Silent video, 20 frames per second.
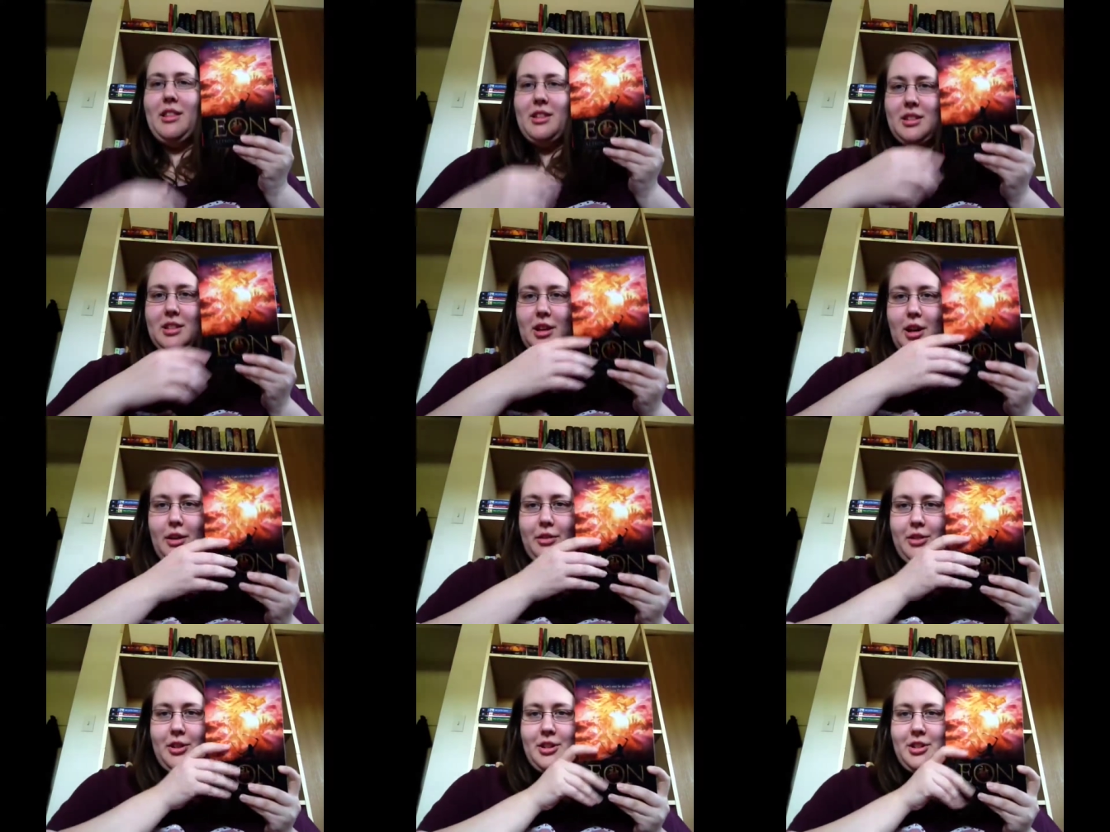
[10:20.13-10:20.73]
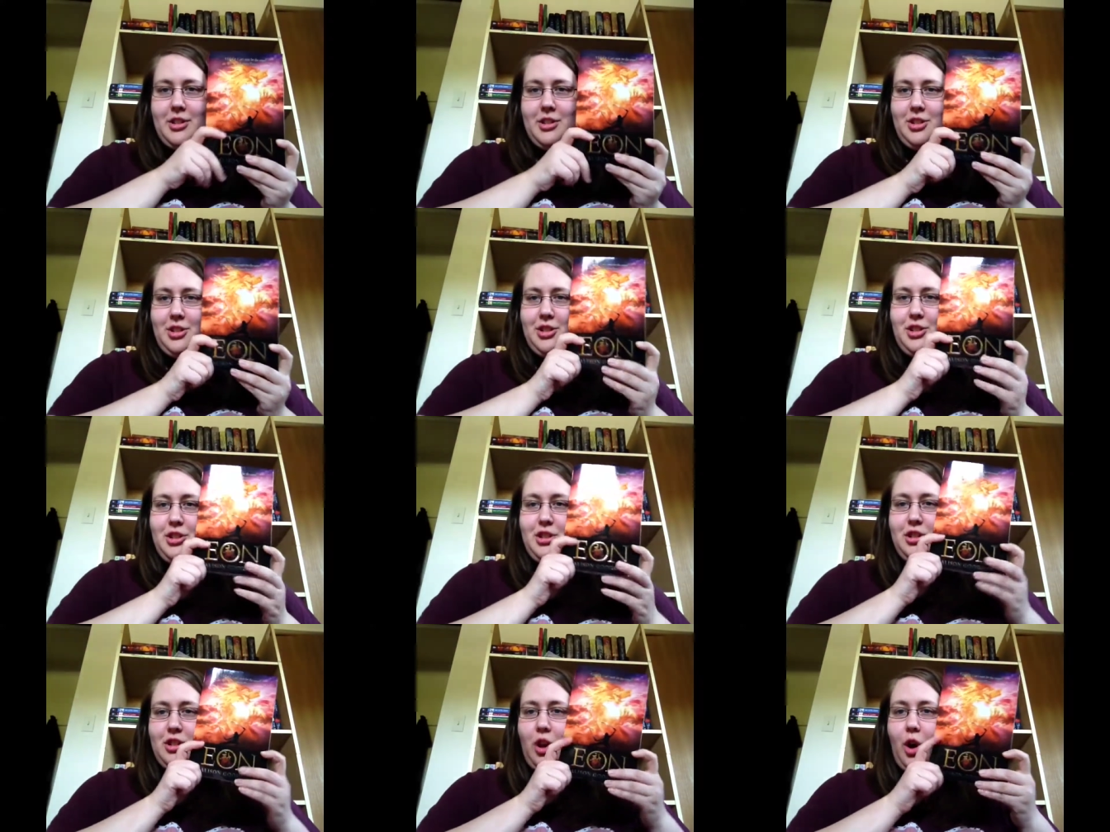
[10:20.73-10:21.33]
this cover is
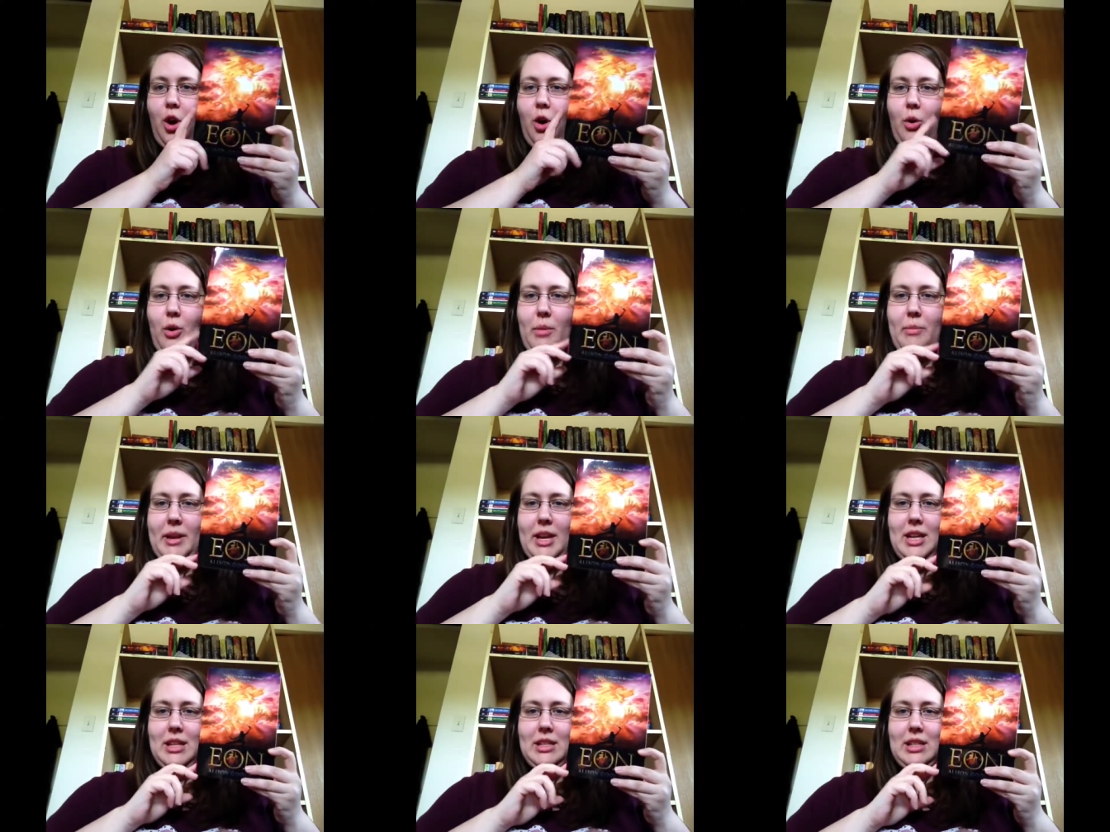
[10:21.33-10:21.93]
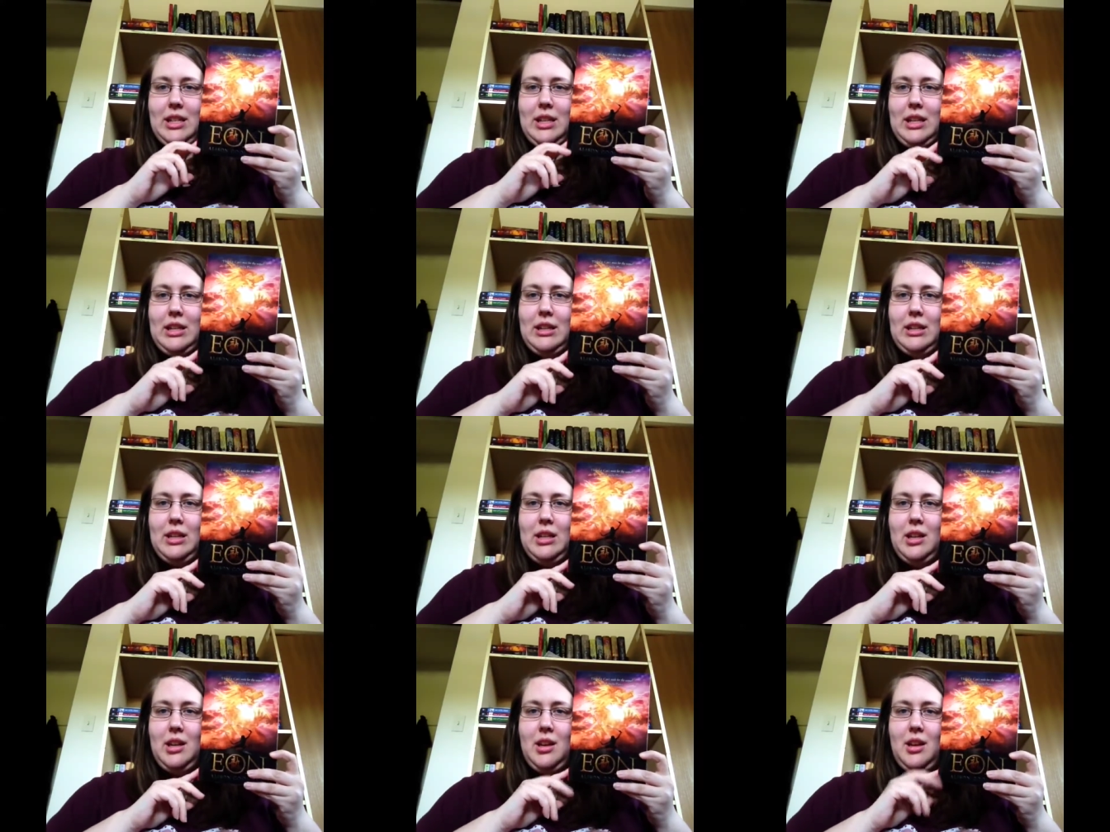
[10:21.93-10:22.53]
just so amazing.
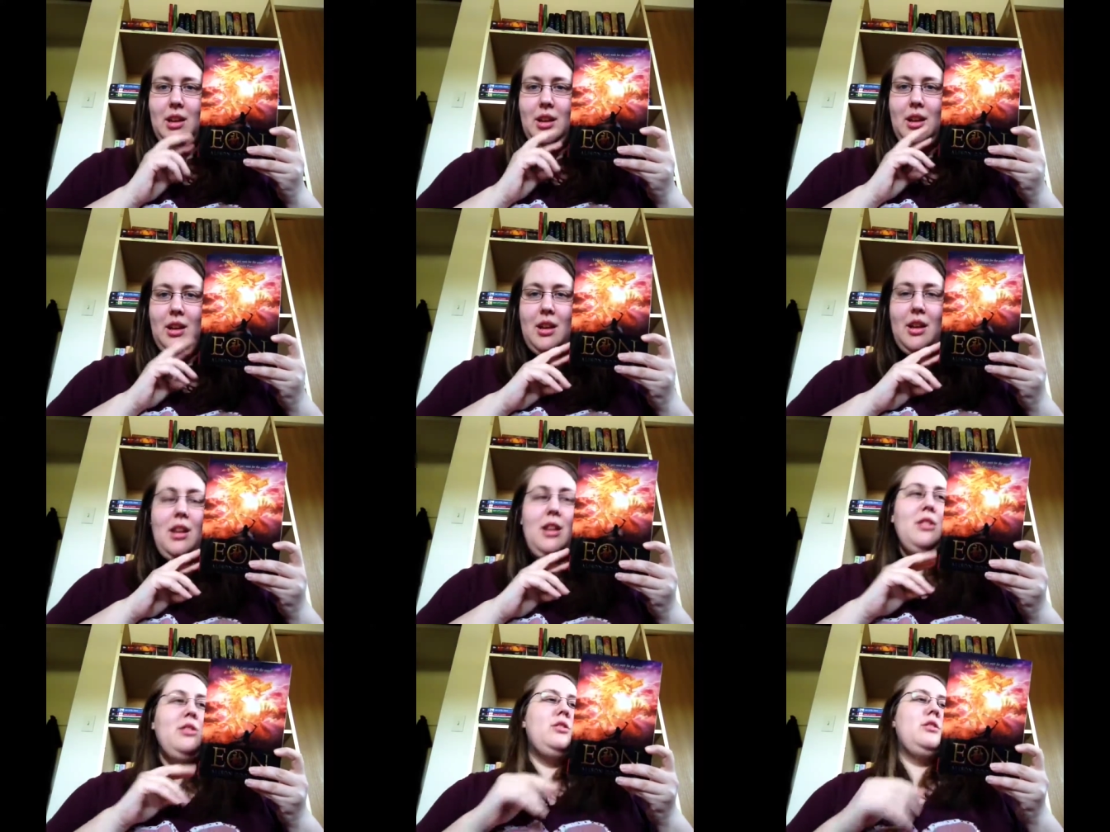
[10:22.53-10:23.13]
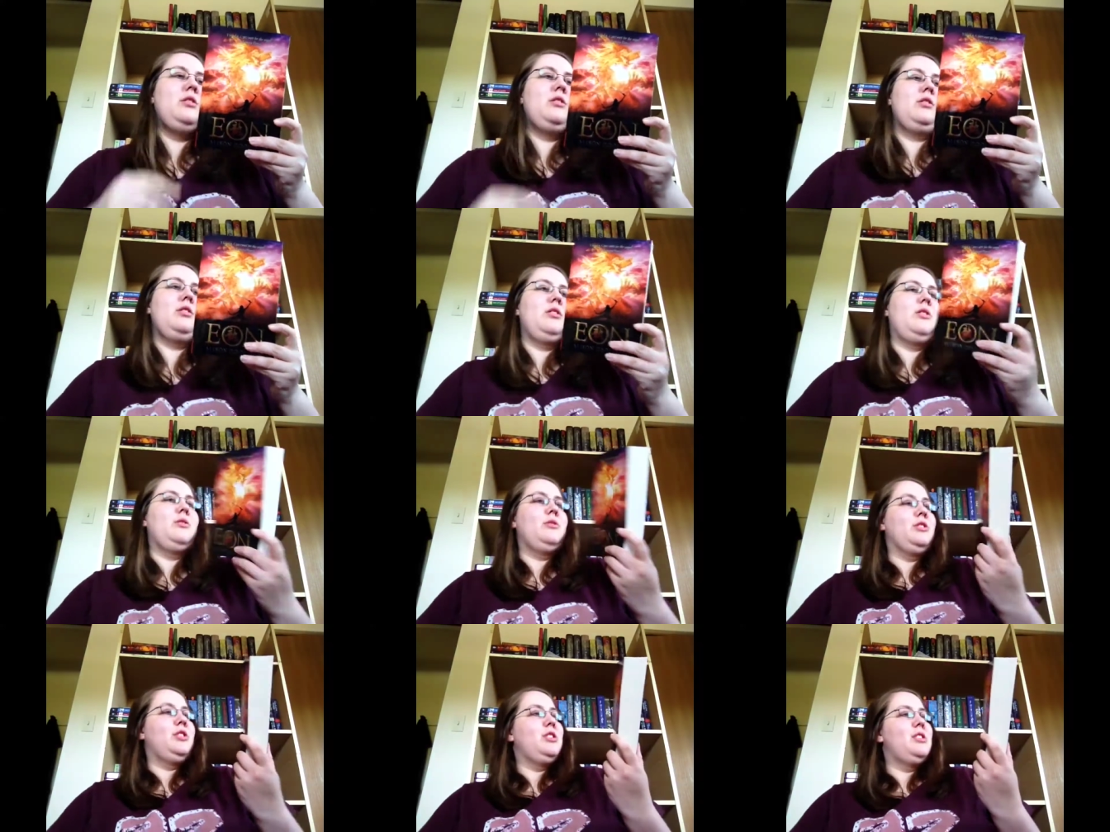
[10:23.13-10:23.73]

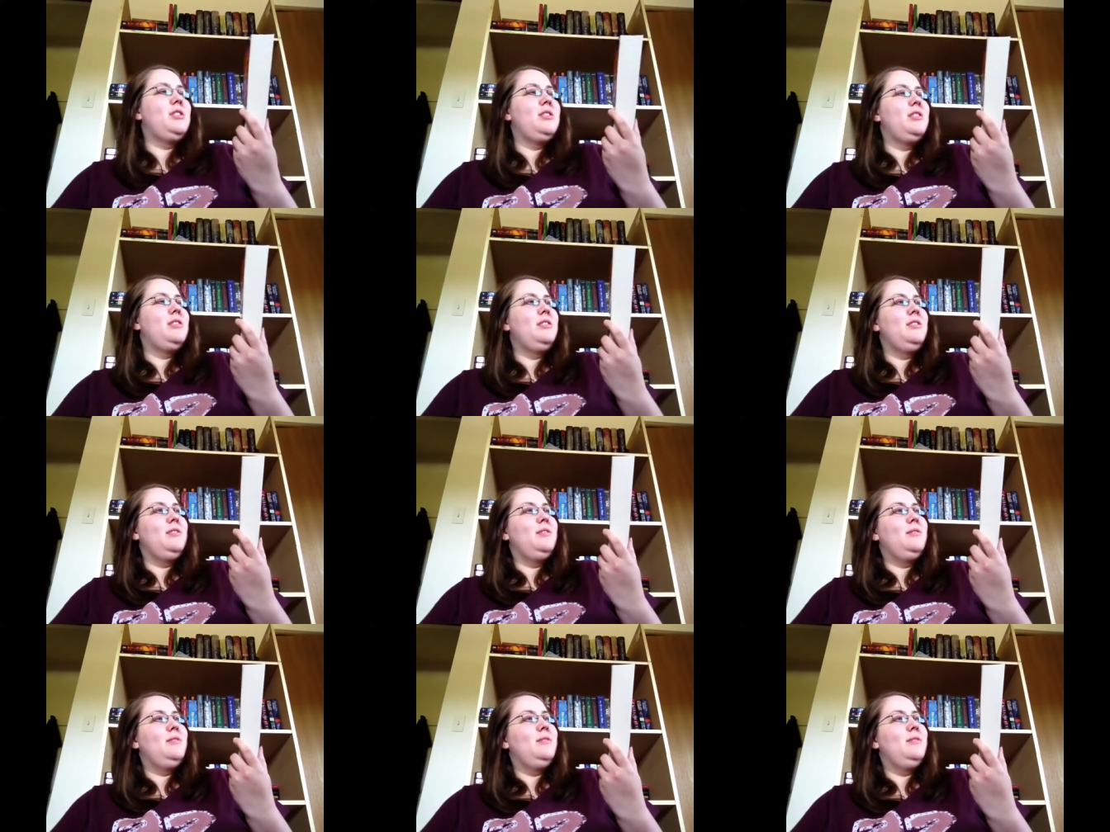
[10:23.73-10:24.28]
So just...